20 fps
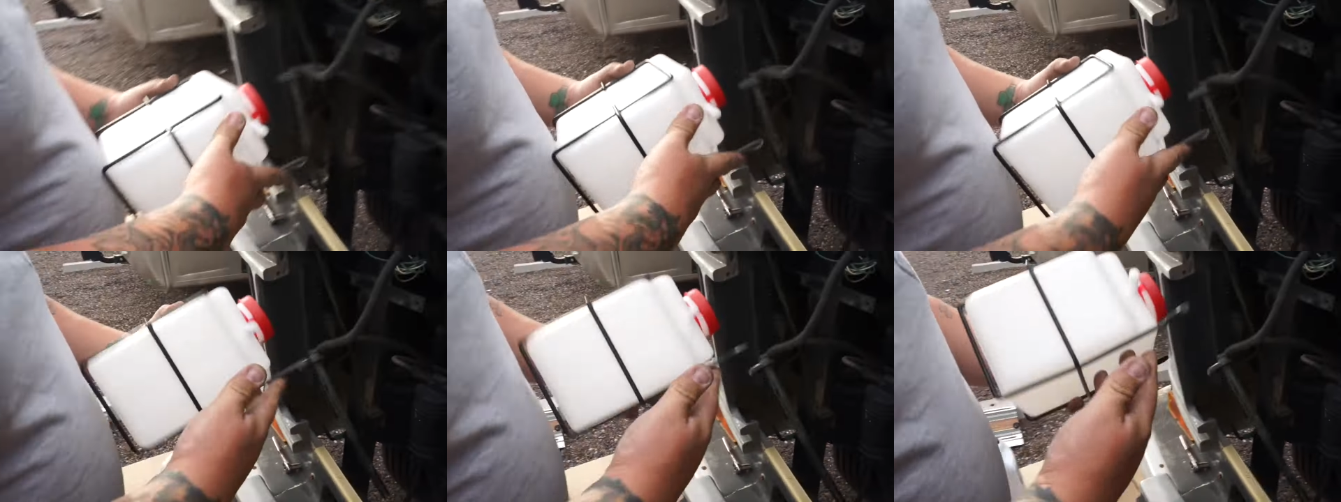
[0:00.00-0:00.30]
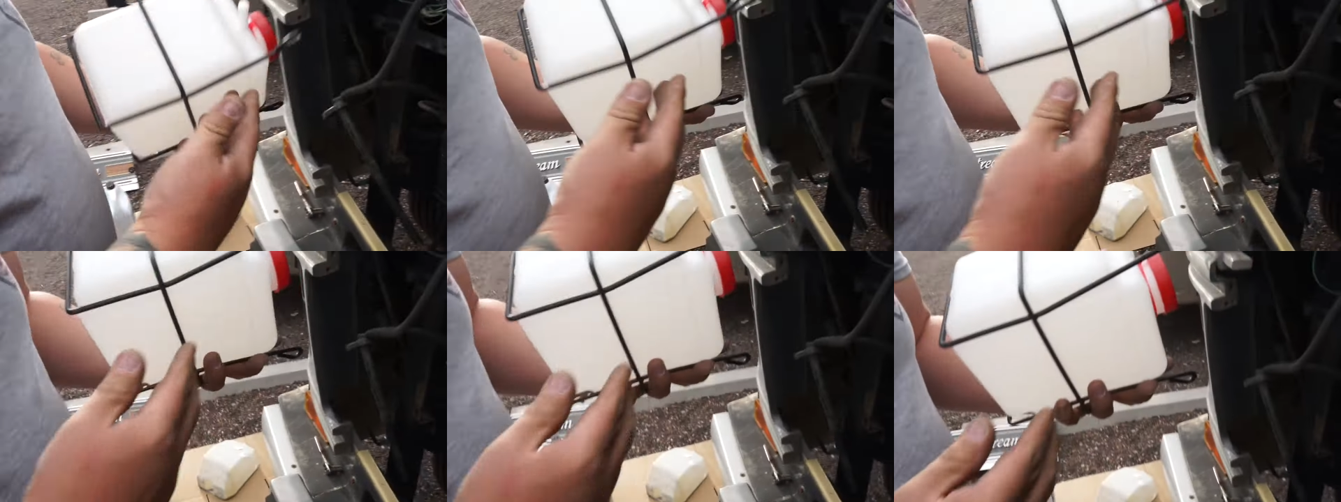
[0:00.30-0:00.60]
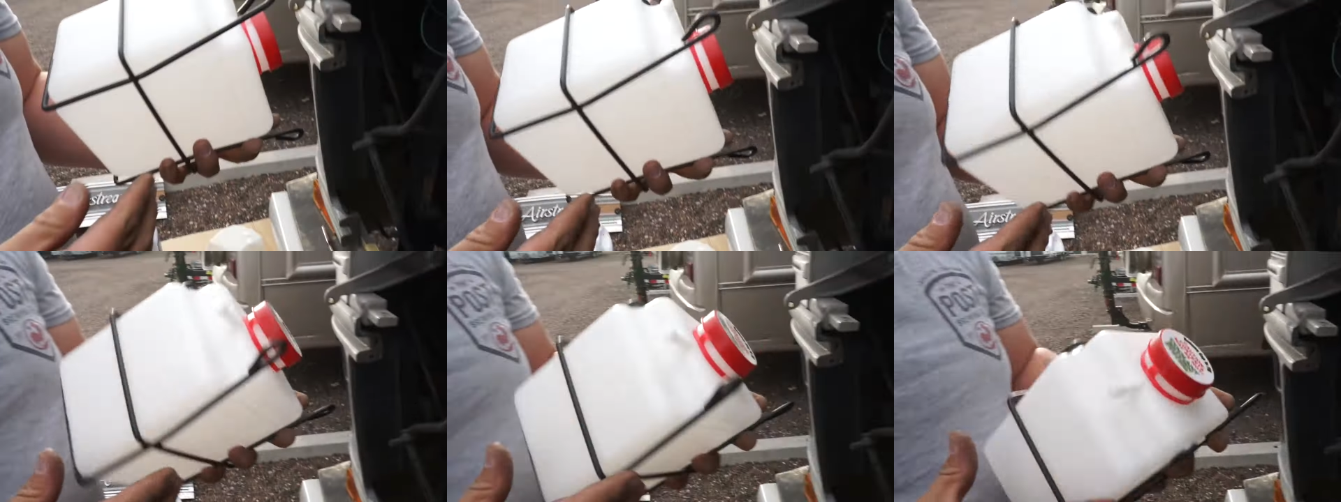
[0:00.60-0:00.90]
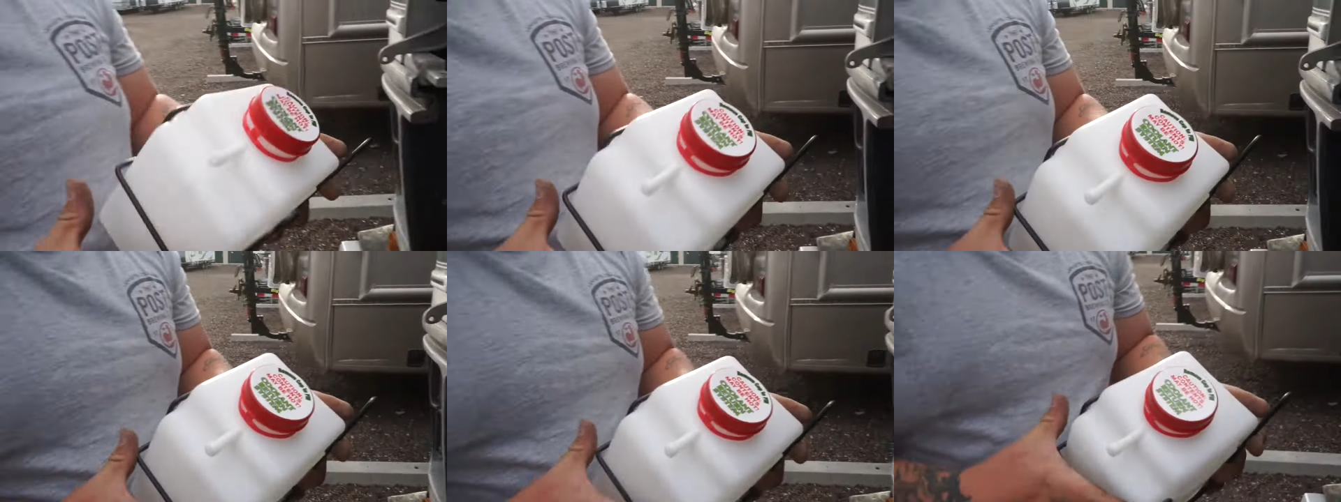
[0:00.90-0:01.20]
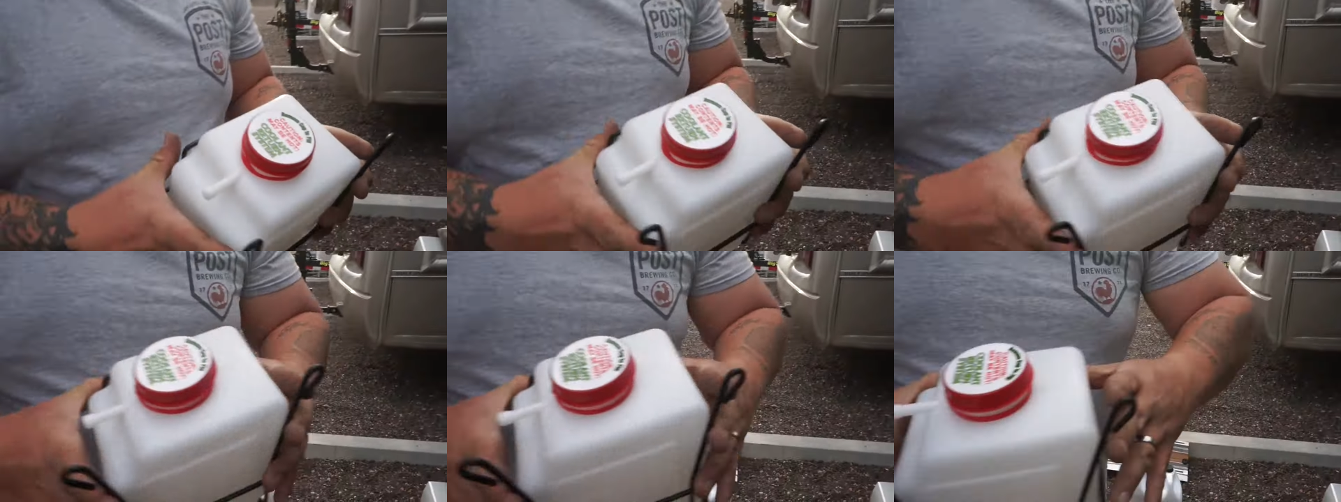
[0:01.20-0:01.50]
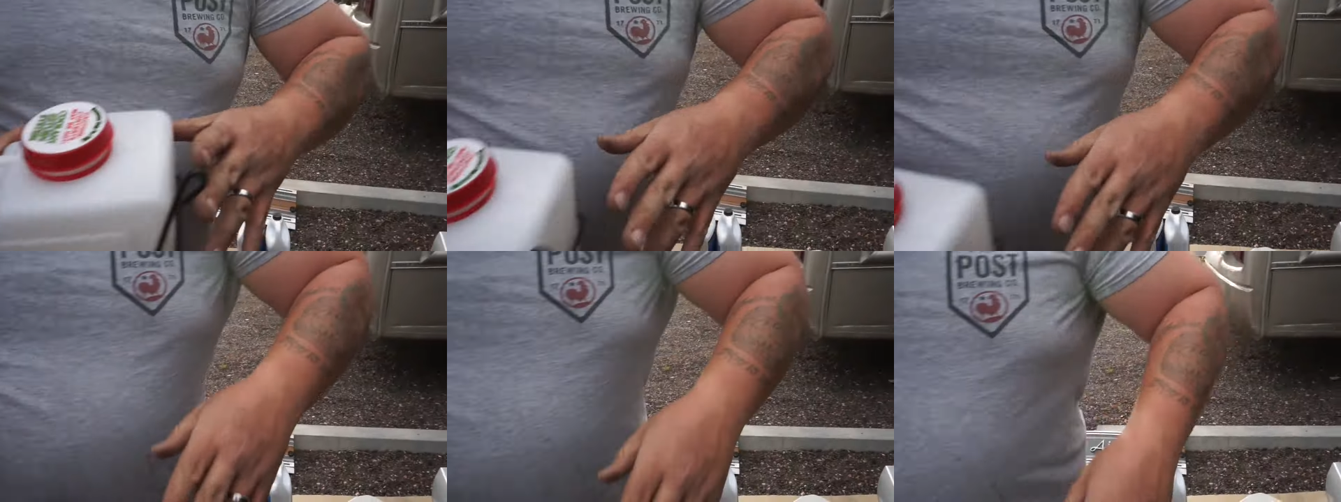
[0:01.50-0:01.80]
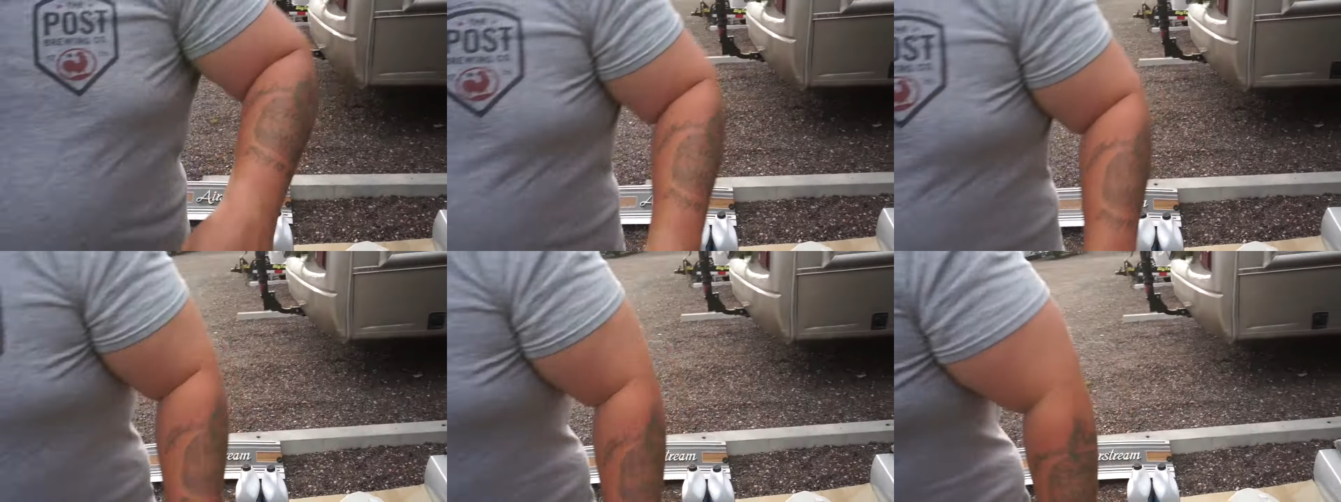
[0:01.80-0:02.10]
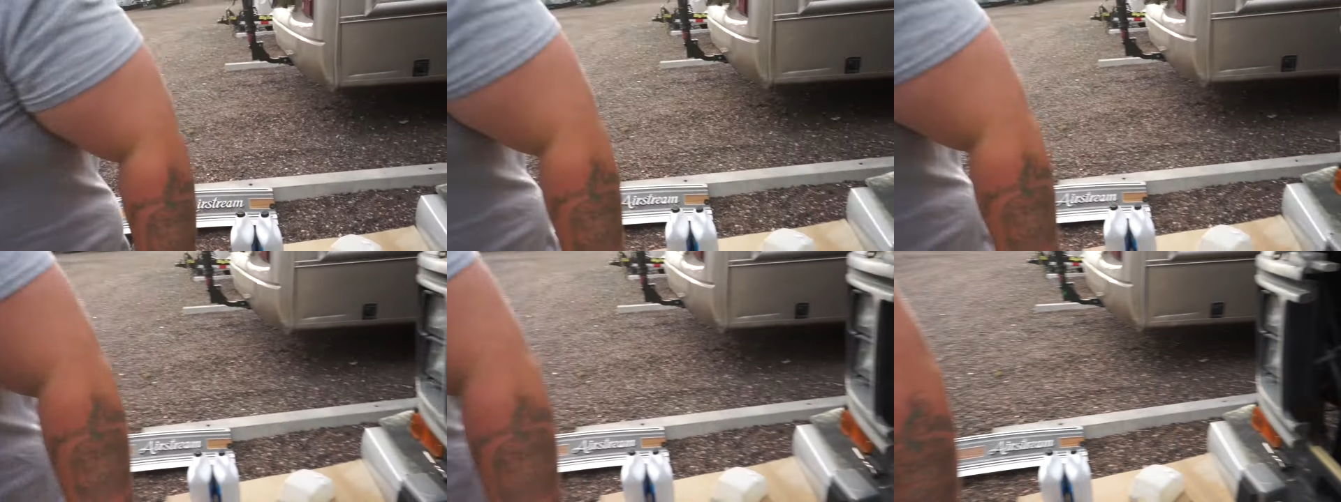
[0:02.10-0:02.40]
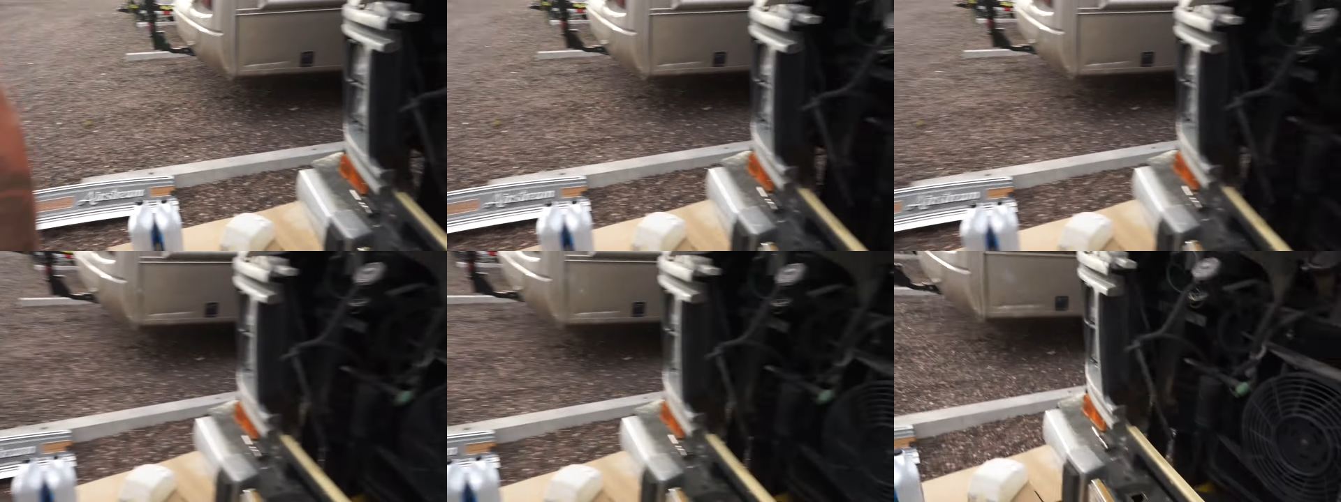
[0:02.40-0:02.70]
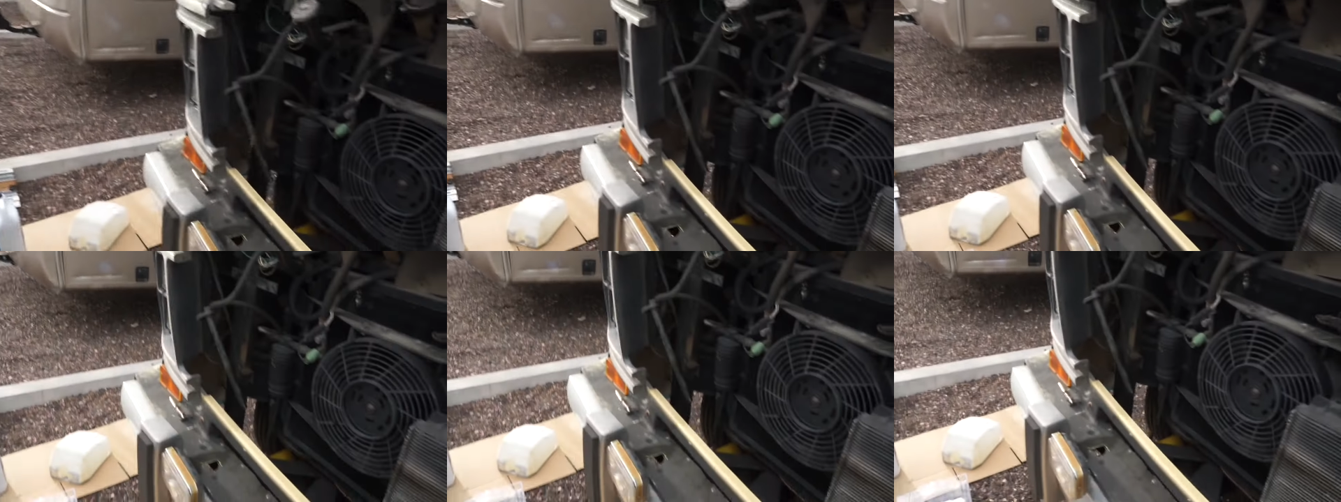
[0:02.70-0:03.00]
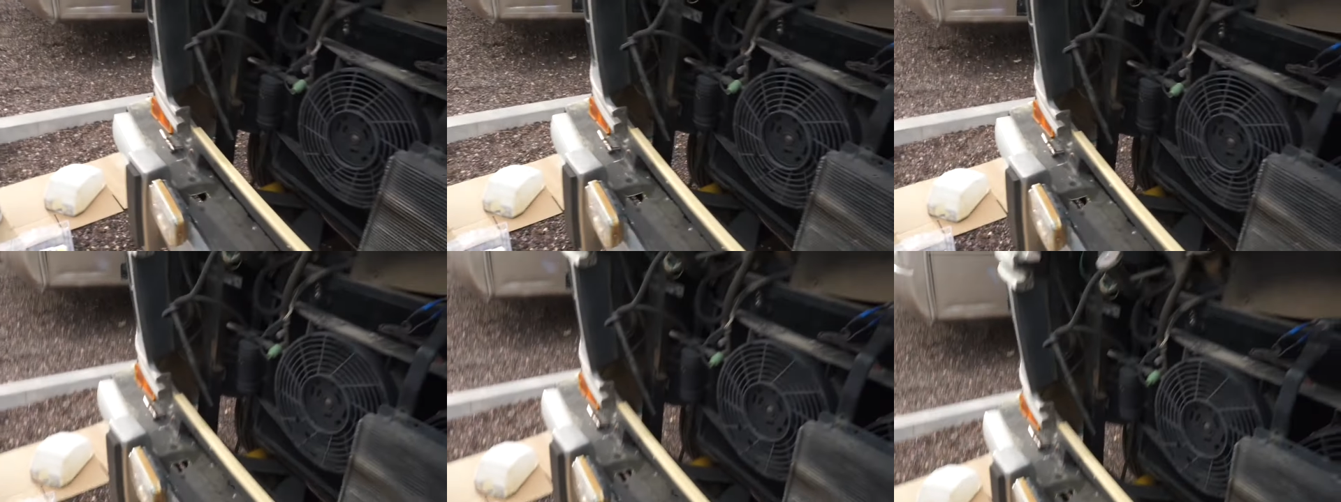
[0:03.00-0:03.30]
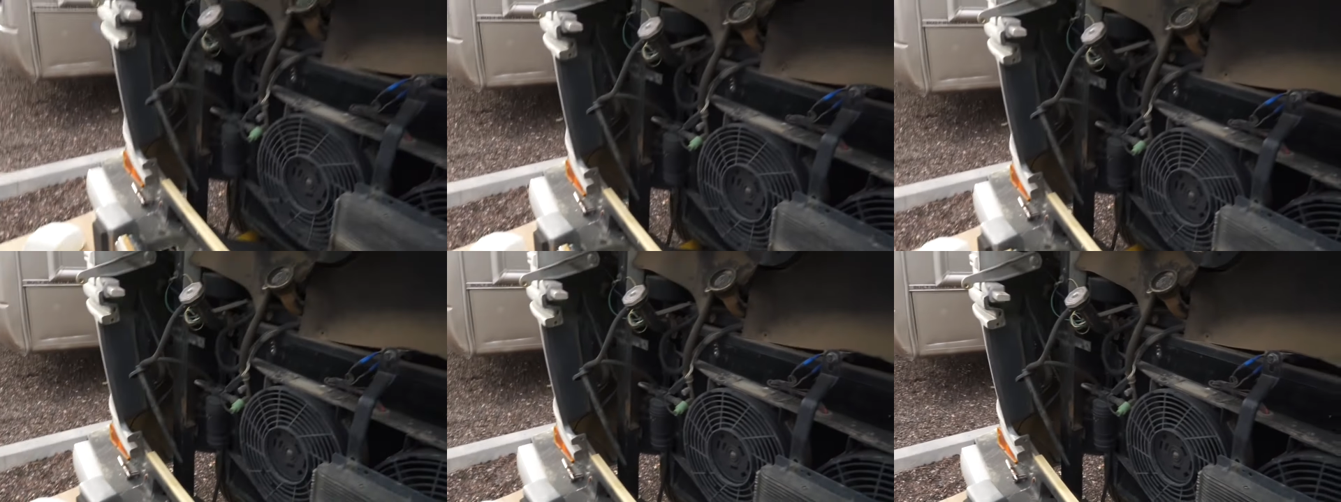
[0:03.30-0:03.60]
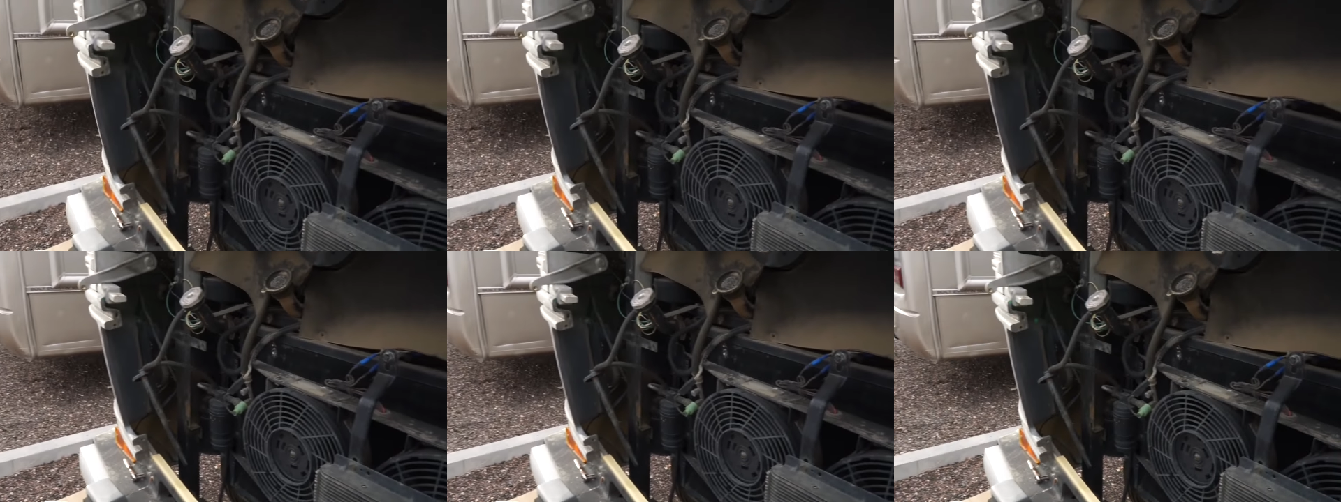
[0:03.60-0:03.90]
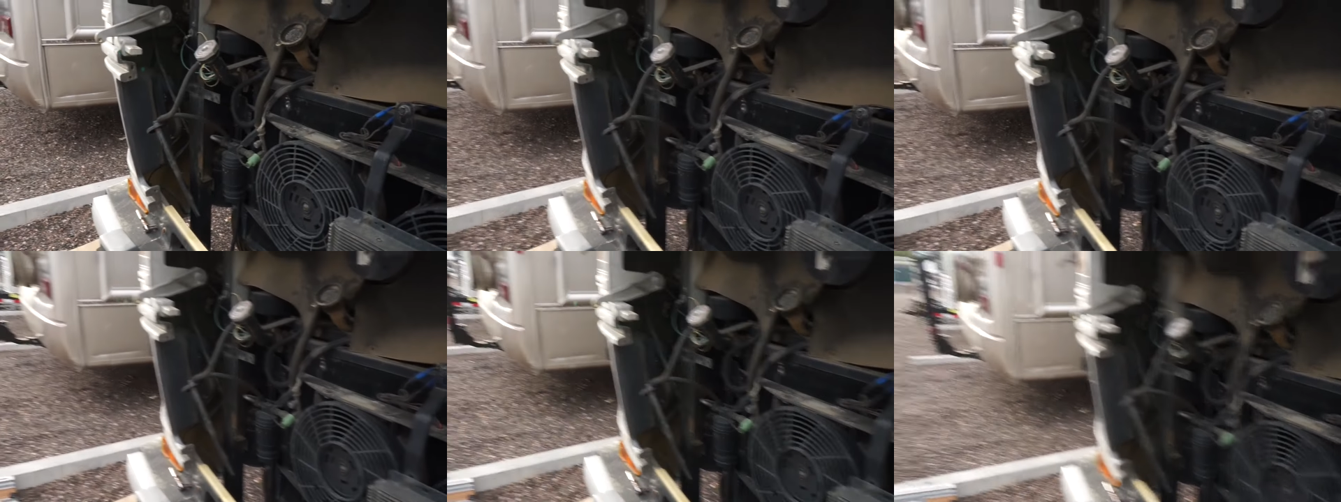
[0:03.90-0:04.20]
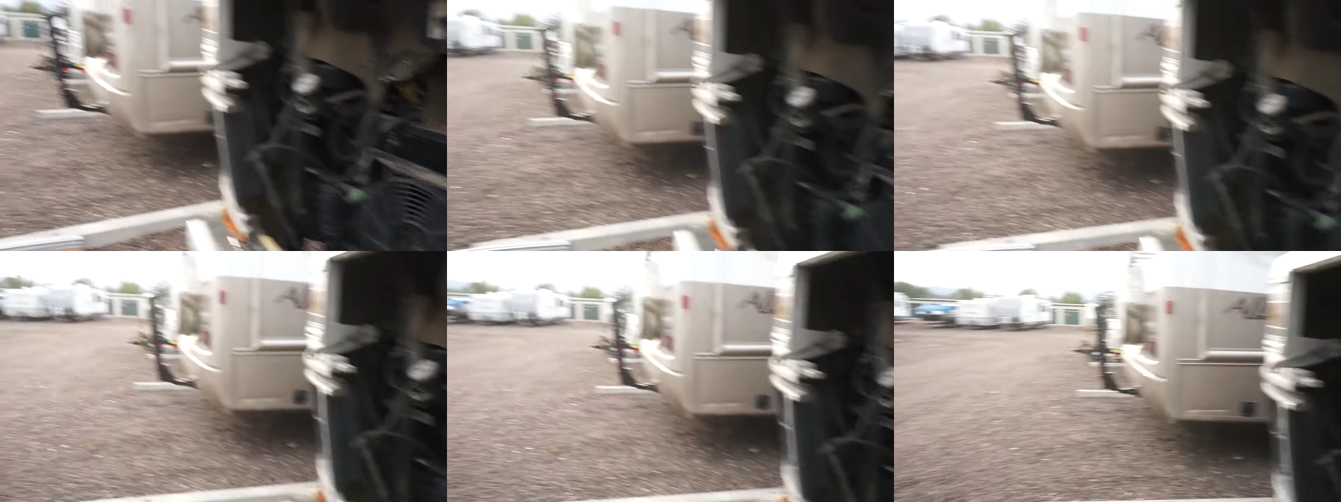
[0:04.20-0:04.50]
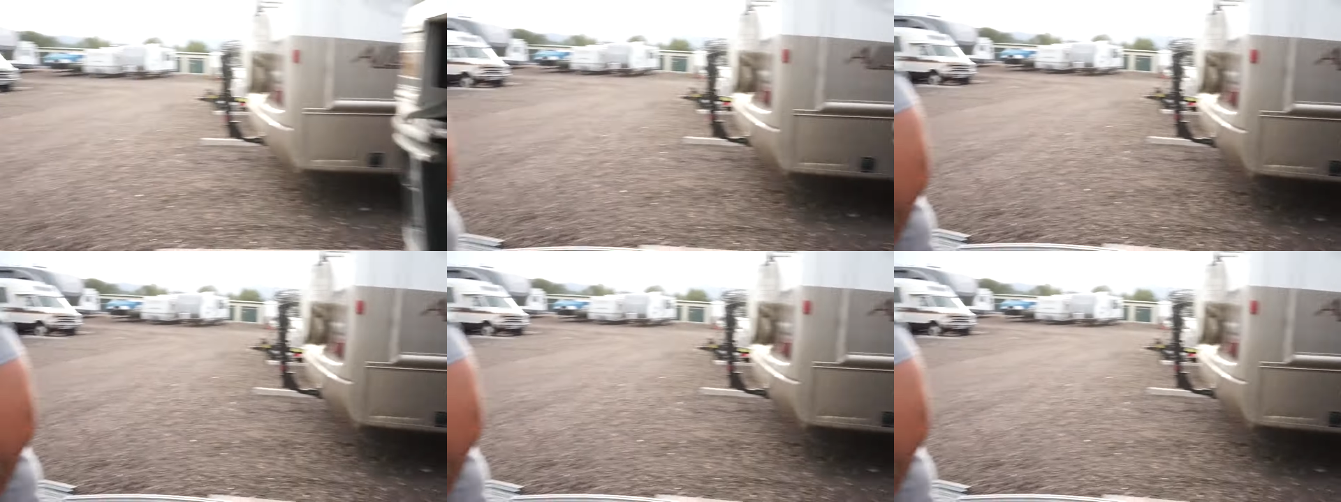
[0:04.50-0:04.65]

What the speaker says: Nobody's mouth can be seen.